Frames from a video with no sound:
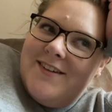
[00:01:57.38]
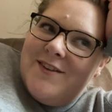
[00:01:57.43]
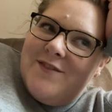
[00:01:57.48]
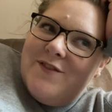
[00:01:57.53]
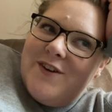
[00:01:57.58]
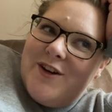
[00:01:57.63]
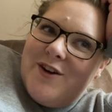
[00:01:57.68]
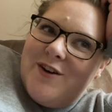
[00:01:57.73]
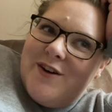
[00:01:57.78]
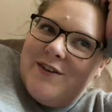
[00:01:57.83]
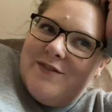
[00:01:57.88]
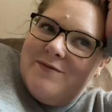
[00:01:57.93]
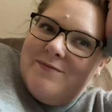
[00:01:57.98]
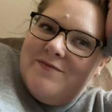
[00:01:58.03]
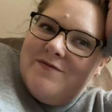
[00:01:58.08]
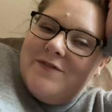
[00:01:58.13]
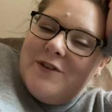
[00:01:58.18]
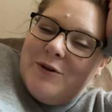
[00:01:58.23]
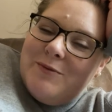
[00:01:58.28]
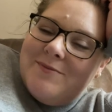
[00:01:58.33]
the video I
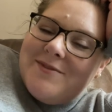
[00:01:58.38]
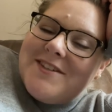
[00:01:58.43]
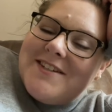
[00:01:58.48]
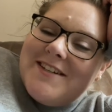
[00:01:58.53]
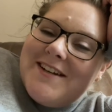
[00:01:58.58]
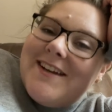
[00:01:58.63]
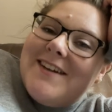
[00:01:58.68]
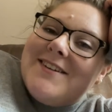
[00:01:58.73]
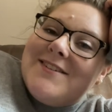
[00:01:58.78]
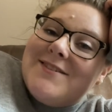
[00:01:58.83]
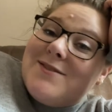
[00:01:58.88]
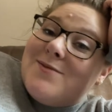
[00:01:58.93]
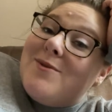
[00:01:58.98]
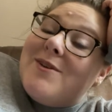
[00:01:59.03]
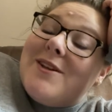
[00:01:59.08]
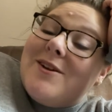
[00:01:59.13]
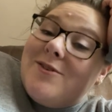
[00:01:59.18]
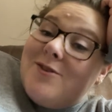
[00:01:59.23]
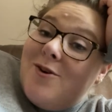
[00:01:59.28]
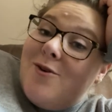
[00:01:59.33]
filmed tonight is the one
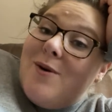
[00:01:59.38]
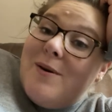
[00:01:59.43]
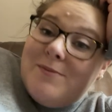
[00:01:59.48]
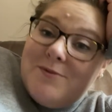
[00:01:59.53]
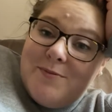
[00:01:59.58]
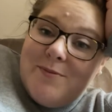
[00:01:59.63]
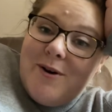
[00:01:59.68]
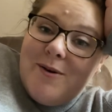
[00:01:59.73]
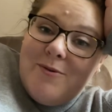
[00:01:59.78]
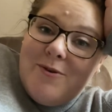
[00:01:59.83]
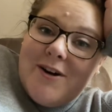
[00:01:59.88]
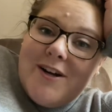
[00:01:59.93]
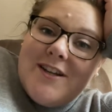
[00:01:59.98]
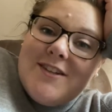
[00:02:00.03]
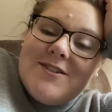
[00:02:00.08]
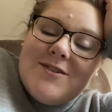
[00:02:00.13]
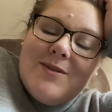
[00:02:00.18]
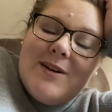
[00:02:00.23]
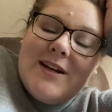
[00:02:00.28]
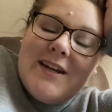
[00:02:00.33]
that'll go up tomorrow morning.
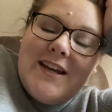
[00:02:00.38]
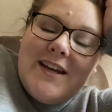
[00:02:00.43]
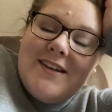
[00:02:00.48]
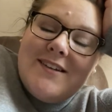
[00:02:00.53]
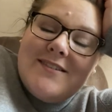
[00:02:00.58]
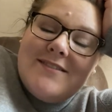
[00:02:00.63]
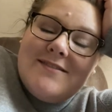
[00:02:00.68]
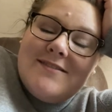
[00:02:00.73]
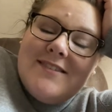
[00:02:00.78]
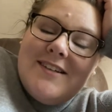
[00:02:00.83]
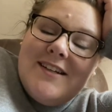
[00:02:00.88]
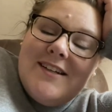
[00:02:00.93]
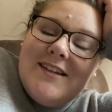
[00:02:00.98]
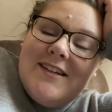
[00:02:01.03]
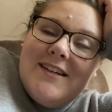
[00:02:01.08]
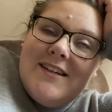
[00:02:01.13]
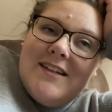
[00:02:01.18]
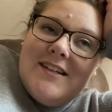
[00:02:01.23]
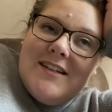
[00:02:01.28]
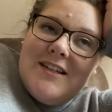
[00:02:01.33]
So I can't
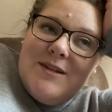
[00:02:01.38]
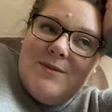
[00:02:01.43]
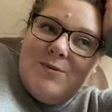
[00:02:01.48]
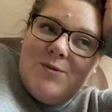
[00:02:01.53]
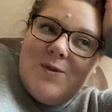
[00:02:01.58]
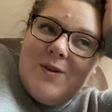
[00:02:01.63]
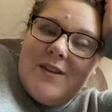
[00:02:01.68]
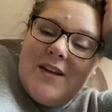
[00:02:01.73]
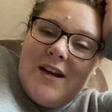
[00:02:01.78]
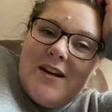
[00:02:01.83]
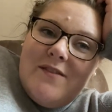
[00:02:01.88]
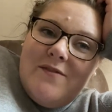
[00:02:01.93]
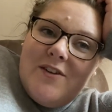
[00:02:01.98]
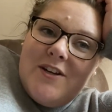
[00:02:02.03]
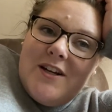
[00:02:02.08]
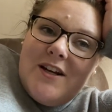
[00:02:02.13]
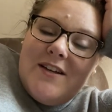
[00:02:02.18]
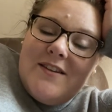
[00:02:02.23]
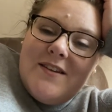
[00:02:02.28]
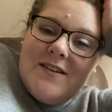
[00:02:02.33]
keep doing that every
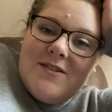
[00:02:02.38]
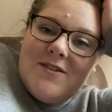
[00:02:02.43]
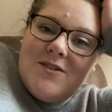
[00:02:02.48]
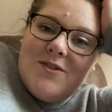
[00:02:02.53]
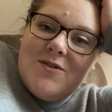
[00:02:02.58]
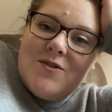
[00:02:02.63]
night. That's too